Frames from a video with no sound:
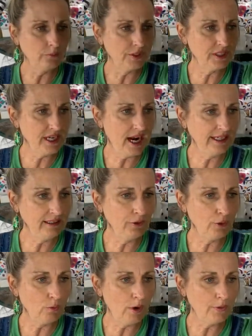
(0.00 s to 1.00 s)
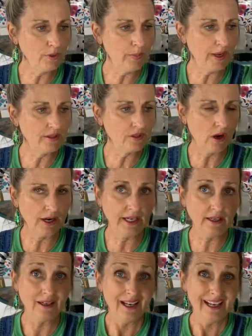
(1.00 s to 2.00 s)
with tiny little rosebuds on
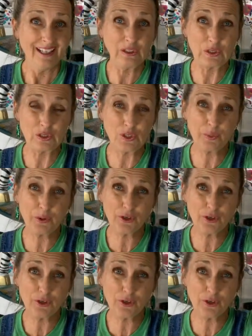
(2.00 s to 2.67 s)
it. it. Looks super